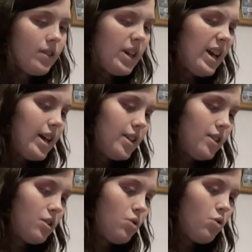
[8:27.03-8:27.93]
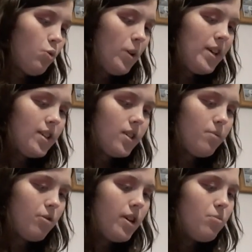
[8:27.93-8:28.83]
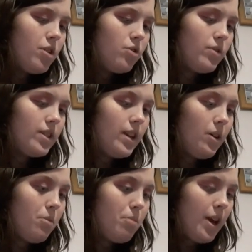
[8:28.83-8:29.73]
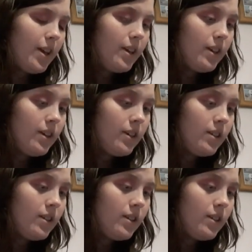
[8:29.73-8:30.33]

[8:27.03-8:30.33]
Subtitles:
and Queen Supreme, which was a neon pink.